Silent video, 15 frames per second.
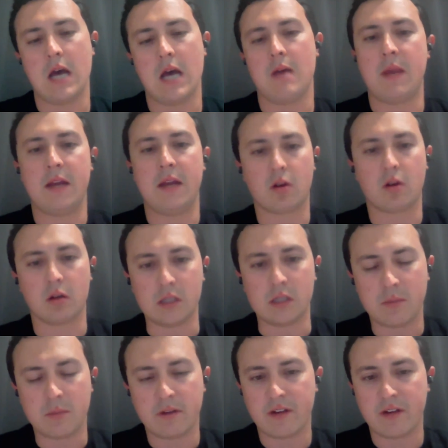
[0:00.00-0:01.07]
paid her a
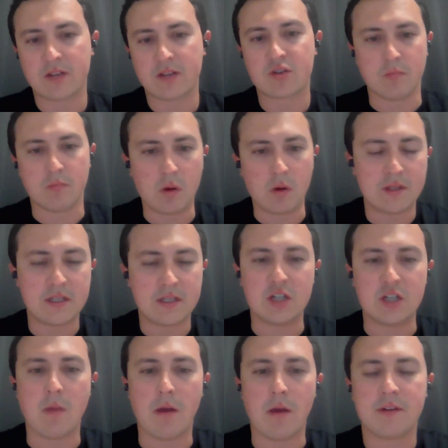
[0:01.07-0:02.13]
little bit of an extra bonus
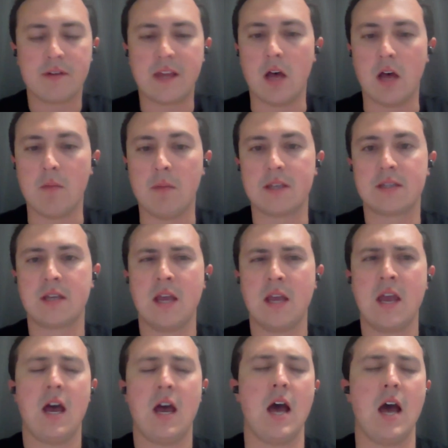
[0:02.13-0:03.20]
each month to help us,
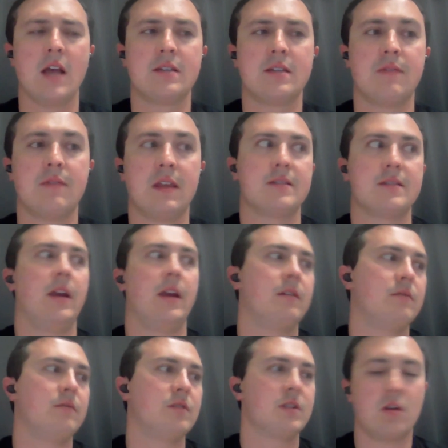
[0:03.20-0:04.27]
things
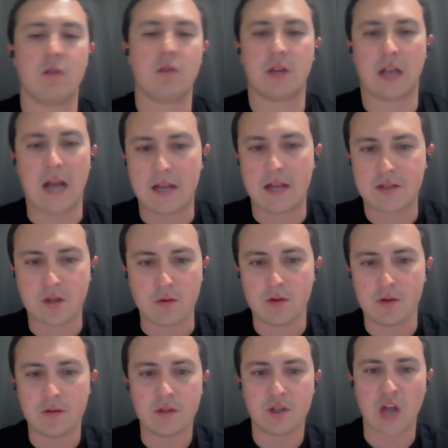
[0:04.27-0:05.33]
like just going to Costco and
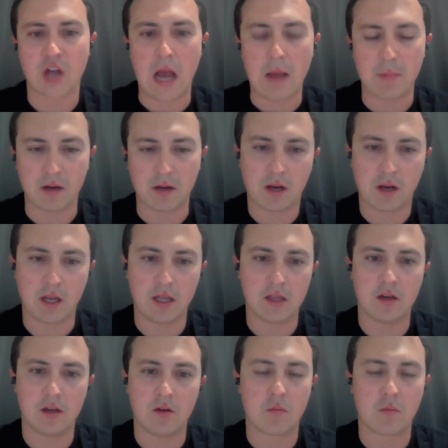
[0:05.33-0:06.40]
doing the shopping, right?
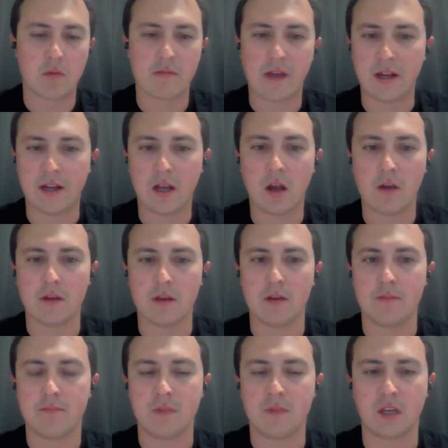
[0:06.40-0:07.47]
Providing all
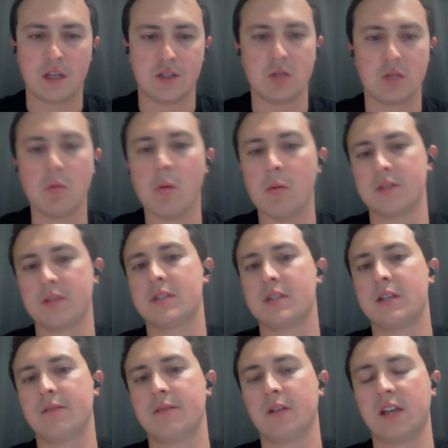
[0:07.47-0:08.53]
the consumables and
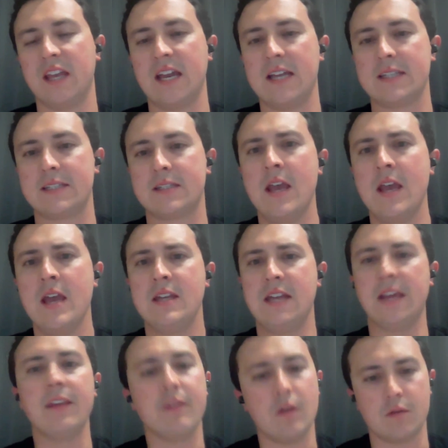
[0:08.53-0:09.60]
stuff for guests,
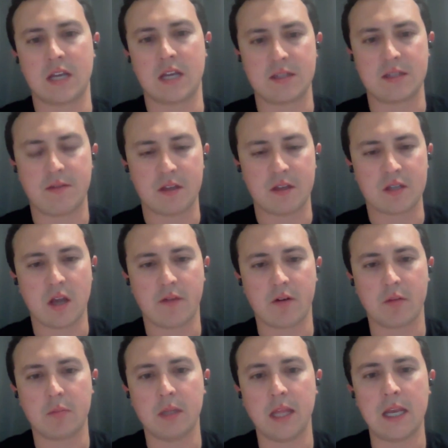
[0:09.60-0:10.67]
taking those kinds of things off
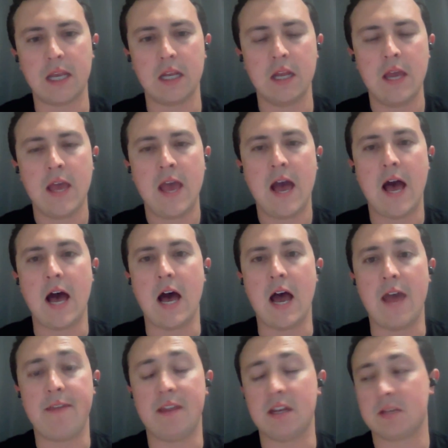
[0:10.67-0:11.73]
our plate.
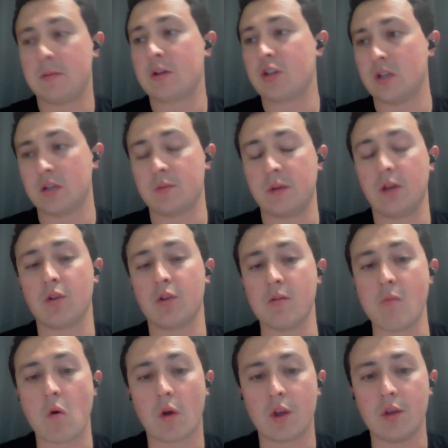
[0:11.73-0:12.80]
And then especially as we grew to
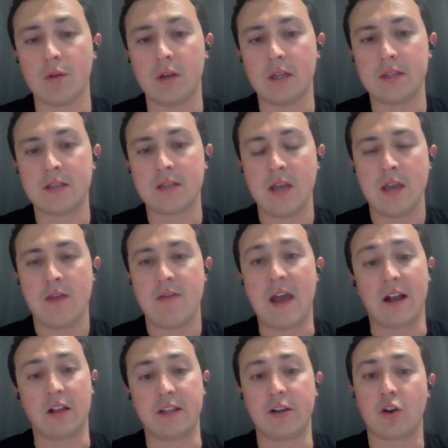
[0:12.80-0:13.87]
more units,
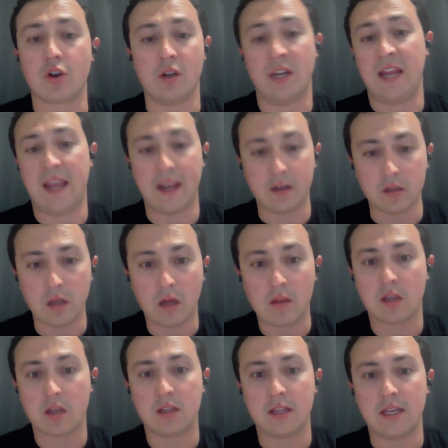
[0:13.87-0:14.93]
that cleaner couldn't handle all
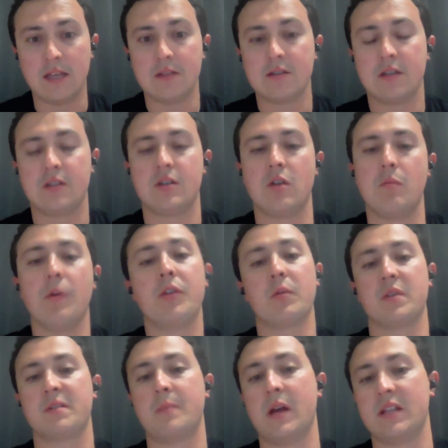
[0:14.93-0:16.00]
the cleans. And so put the
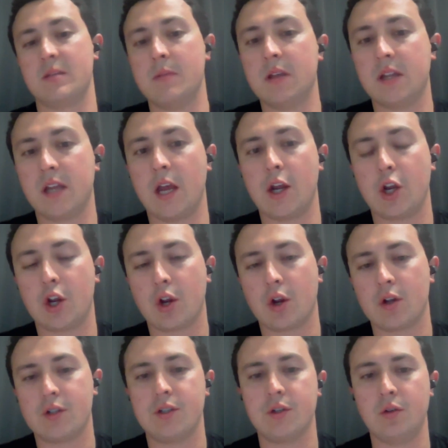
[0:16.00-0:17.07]
responsibility on
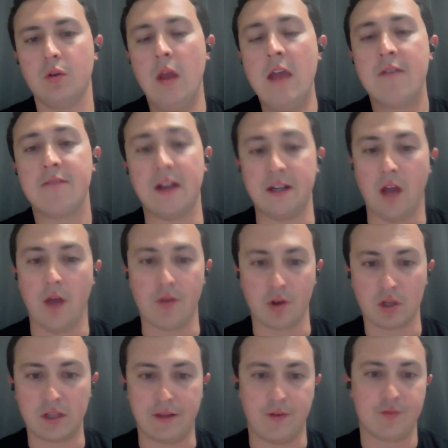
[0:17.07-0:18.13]
her to find other
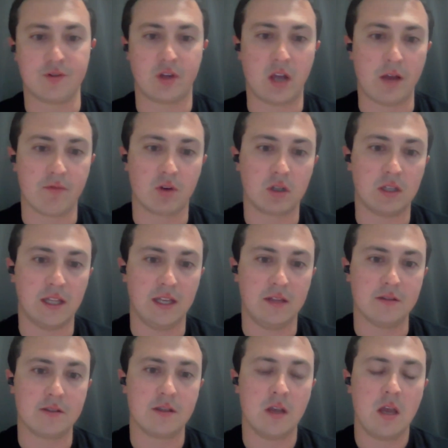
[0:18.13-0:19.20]
cleaners to cover
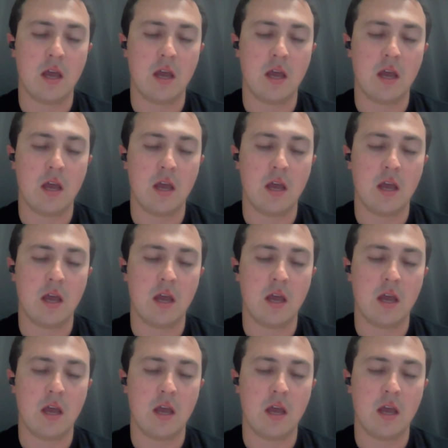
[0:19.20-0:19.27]
cleans